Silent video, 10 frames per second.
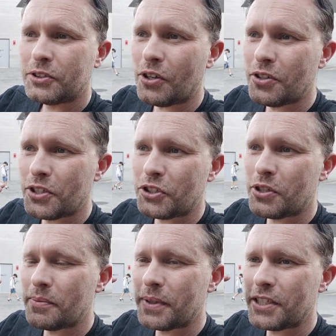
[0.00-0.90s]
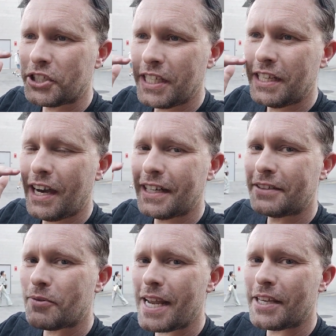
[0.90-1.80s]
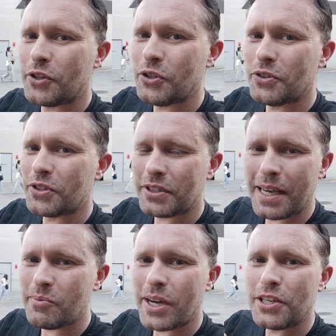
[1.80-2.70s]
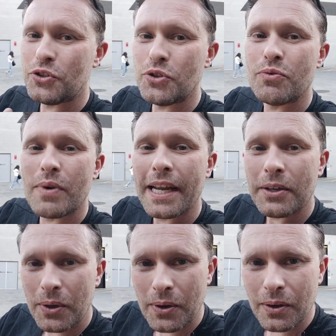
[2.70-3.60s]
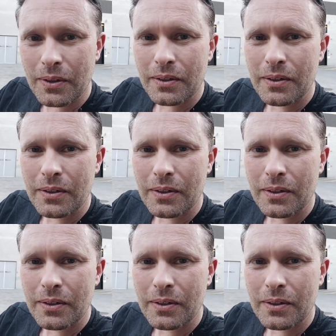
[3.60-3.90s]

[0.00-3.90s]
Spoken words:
Don't assume that she can't rank you the same way you rank her.